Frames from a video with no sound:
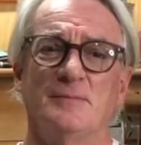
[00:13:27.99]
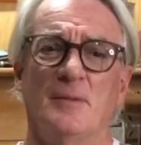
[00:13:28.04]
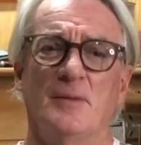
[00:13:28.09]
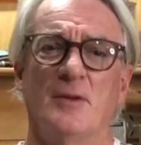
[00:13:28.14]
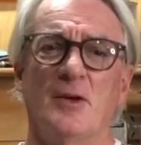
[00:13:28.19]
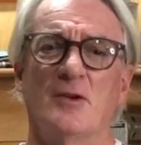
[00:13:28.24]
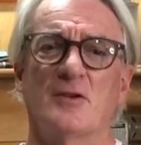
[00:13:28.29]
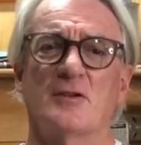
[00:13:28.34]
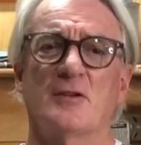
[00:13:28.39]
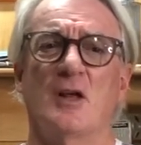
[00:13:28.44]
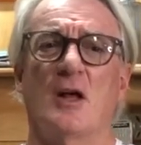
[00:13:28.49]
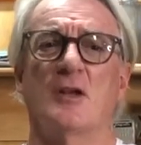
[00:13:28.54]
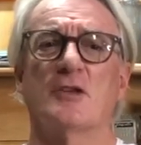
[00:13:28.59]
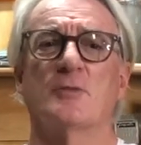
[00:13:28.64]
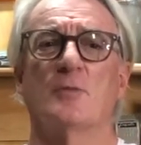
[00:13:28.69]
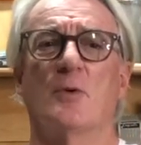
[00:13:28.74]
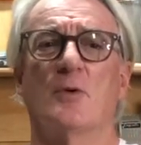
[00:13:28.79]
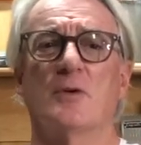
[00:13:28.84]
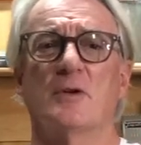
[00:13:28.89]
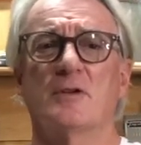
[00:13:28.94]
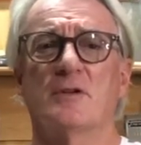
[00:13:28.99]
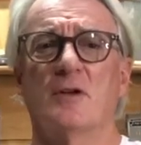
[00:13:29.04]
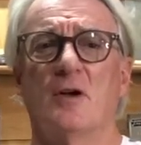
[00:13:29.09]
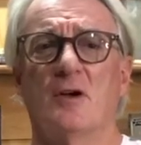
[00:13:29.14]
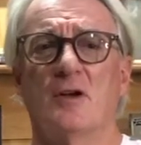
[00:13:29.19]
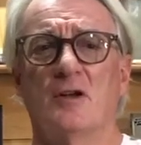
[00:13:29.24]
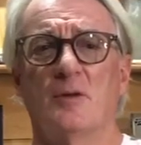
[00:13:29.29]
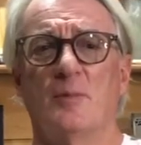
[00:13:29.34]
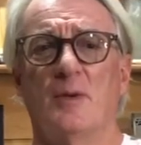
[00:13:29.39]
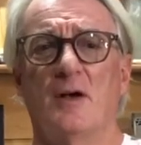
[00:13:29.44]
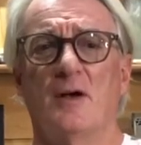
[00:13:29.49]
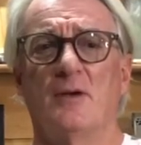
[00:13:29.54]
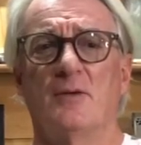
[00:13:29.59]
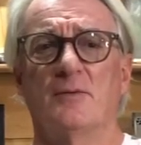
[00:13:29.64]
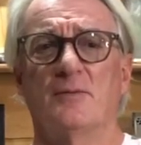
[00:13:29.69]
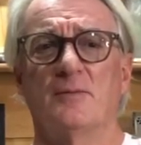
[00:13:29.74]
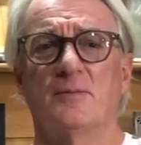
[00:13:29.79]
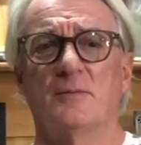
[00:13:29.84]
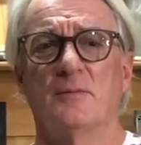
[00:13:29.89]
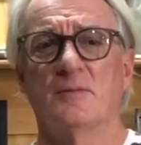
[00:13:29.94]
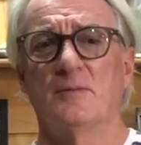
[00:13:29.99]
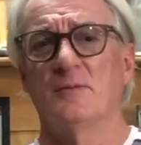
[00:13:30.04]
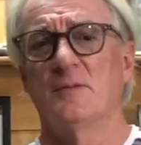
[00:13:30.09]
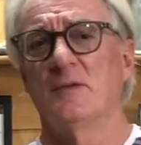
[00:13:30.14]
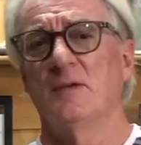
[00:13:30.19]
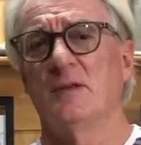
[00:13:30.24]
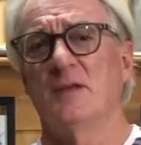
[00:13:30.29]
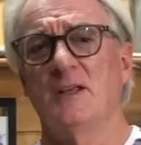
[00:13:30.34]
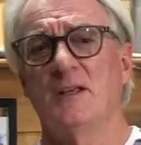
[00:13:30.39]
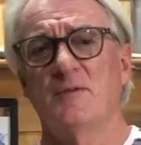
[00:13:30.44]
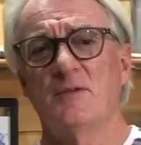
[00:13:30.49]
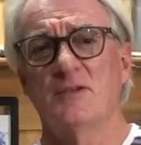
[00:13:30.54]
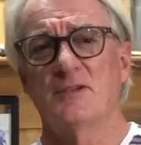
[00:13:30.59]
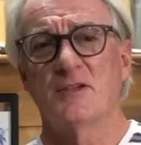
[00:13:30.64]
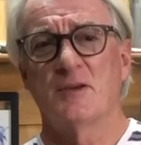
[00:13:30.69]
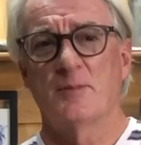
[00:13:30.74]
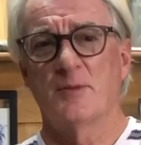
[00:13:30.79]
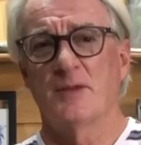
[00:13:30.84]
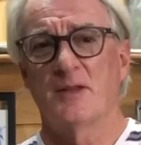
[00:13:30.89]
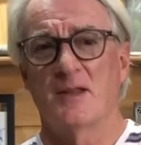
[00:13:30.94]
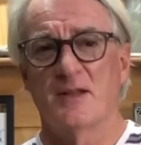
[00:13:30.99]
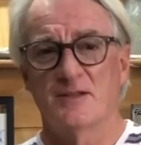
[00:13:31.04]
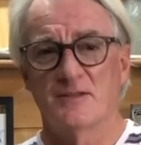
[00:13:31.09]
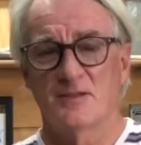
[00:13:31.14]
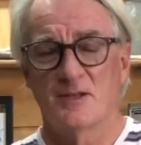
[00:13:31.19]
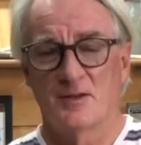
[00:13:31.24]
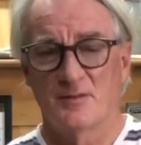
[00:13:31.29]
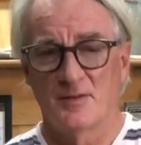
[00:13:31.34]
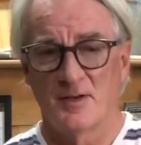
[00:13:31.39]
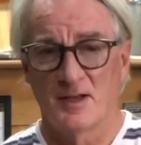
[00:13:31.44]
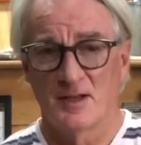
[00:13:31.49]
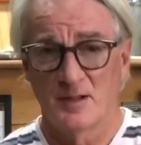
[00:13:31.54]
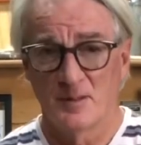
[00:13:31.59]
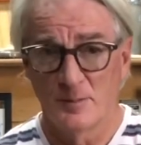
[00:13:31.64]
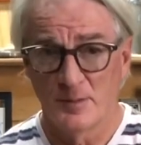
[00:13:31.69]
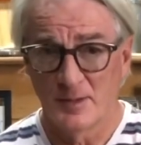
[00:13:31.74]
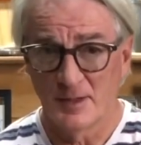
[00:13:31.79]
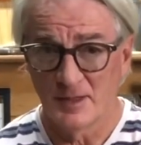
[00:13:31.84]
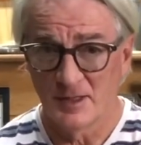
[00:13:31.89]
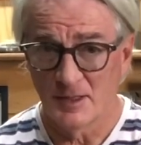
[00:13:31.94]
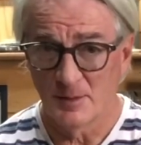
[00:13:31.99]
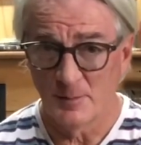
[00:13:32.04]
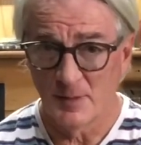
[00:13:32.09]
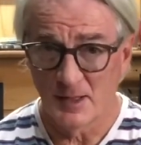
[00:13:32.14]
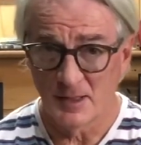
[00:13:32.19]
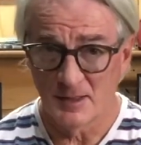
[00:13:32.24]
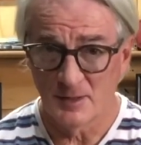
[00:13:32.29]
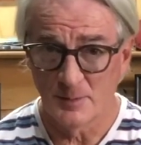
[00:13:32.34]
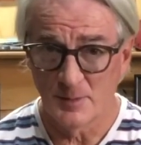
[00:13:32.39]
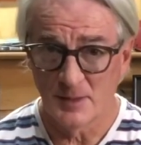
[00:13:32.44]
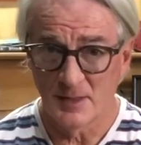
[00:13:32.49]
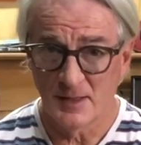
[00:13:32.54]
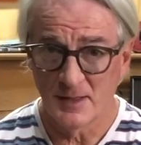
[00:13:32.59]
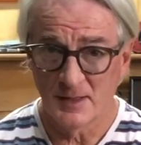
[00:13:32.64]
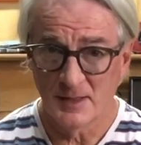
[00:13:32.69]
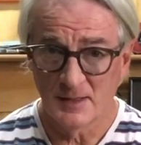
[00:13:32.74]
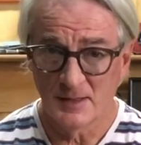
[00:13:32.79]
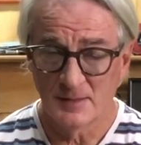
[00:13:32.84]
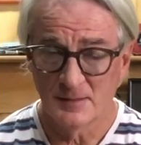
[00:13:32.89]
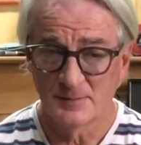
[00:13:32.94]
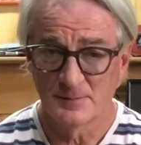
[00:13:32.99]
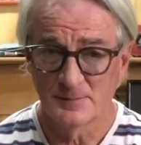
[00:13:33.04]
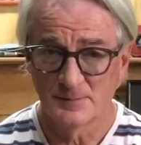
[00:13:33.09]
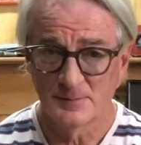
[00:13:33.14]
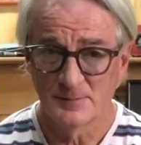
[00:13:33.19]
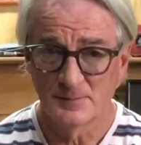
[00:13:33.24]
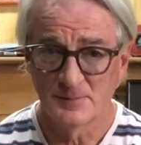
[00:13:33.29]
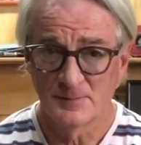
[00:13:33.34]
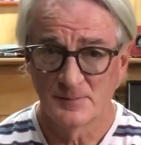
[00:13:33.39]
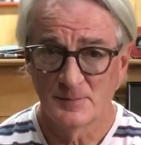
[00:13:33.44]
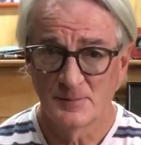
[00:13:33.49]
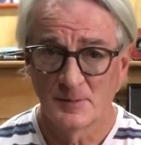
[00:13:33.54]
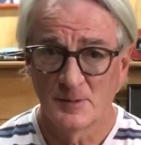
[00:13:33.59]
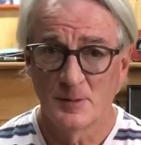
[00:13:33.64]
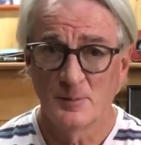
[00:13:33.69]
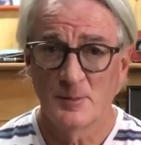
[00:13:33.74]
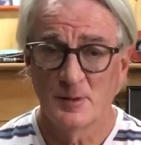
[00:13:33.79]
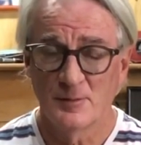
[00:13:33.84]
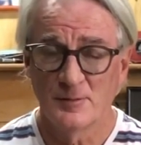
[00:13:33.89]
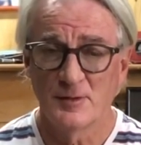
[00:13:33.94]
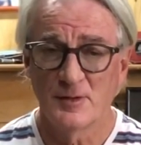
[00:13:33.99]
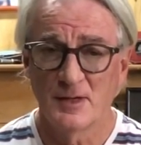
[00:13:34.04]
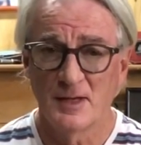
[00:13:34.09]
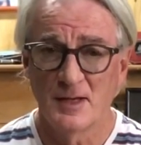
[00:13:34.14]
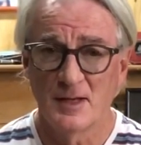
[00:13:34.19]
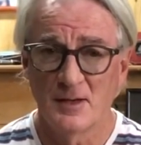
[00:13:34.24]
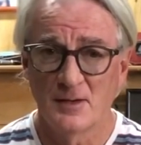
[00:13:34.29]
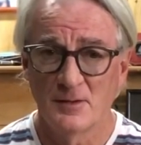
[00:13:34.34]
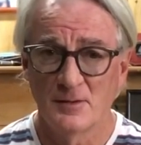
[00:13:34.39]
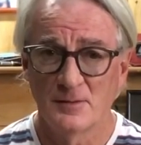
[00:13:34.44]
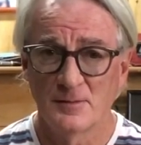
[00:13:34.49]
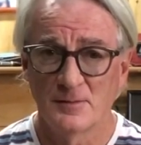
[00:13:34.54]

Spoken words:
There's lots more to talk about, and even some of that stuff I complained about at the beginning. But for now,